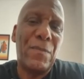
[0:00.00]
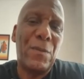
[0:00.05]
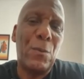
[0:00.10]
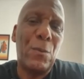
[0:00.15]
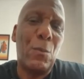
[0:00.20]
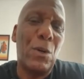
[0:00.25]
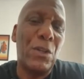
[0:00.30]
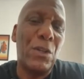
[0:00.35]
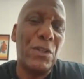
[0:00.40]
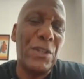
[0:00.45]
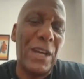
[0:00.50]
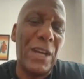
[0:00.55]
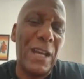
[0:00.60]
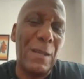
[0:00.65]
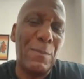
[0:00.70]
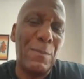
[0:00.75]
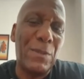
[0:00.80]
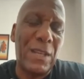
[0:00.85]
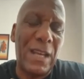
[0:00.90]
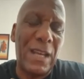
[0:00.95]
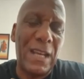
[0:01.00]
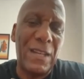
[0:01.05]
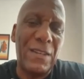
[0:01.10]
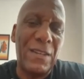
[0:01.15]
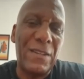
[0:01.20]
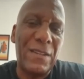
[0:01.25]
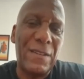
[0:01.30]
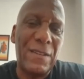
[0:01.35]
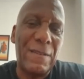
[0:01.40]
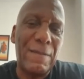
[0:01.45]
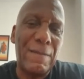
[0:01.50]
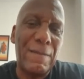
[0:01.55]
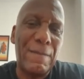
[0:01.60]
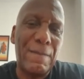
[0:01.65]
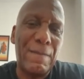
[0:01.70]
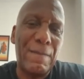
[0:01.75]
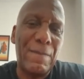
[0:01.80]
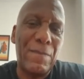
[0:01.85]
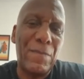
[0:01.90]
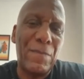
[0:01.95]
to what James had.
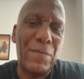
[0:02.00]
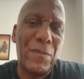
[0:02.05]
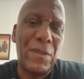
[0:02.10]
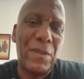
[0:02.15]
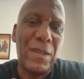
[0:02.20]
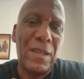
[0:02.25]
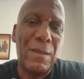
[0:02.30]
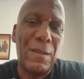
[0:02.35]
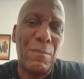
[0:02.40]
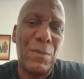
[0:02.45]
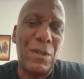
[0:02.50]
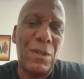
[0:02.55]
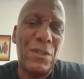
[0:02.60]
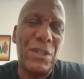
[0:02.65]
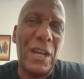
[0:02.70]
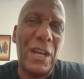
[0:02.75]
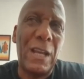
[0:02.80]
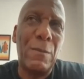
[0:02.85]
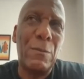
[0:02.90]
But James'